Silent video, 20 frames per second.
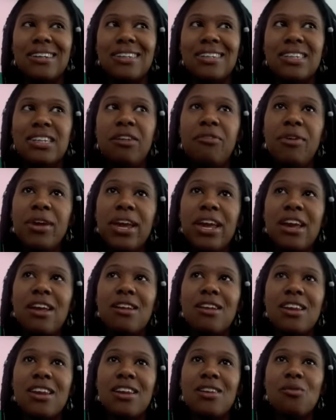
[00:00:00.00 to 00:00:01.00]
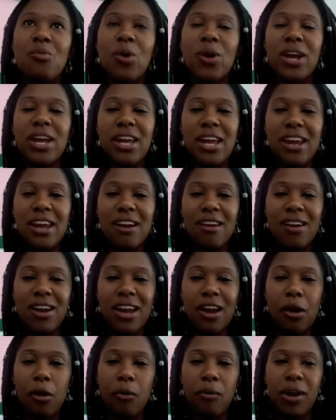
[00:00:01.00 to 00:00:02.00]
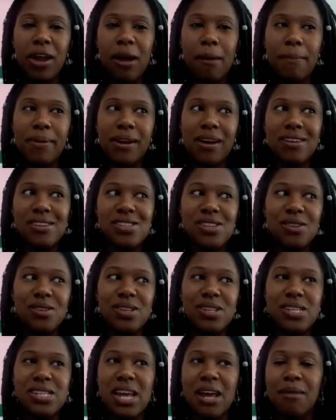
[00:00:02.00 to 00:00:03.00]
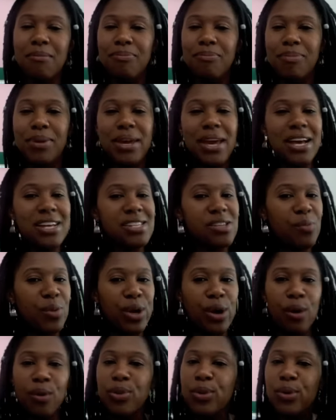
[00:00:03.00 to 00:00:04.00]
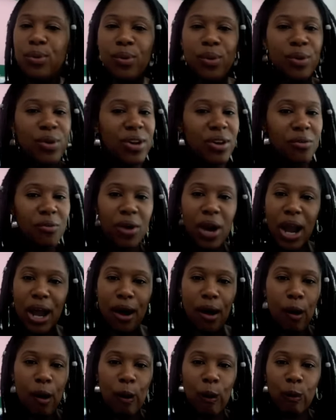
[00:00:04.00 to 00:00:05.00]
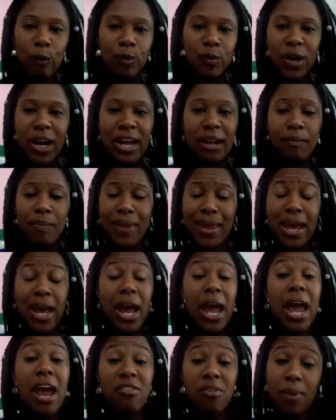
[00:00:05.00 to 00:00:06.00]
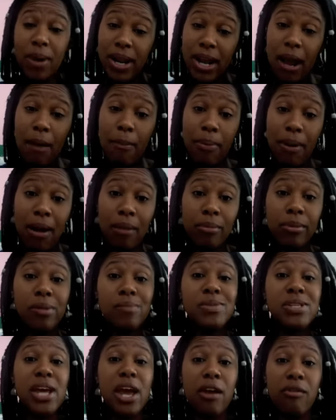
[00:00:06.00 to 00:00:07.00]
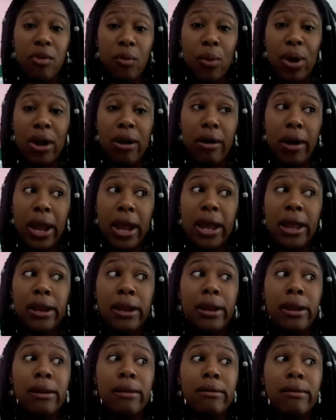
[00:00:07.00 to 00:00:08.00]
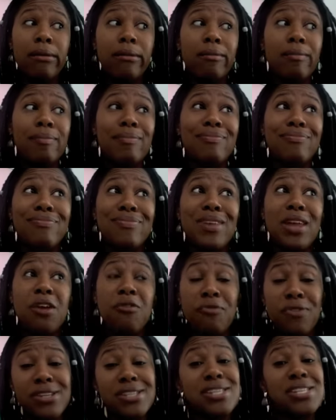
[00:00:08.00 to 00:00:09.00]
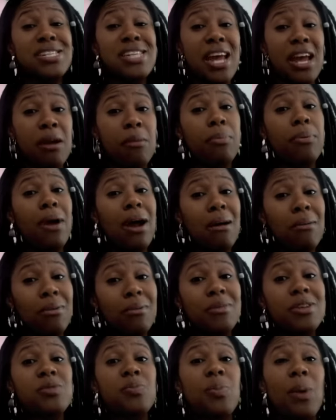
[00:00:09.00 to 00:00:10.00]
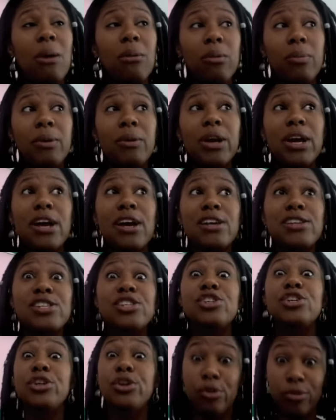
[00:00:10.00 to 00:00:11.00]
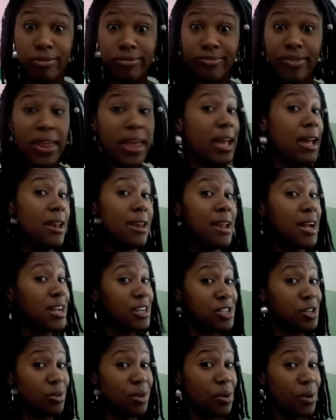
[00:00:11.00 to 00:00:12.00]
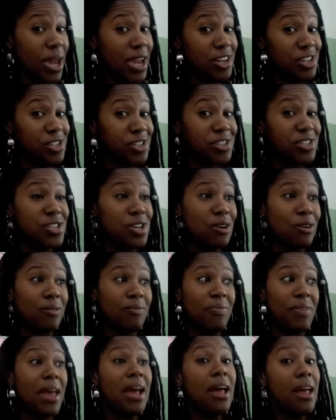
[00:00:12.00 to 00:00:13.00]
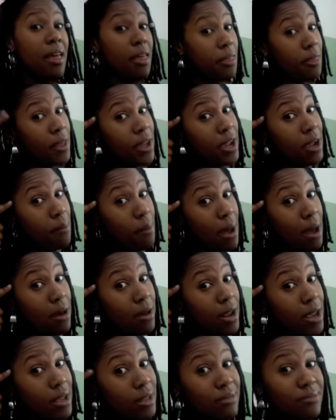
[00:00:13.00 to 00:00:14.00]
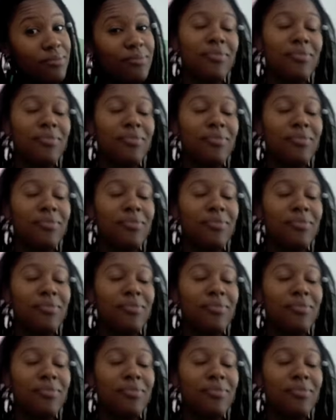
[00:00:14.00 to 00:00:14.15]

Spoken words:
living and working here in Korea, but also the same BS that we go through when we're at home, right? Everybody got problems everywhere. And if it's the same problem, it's probably because it's you and not your location. So think about it.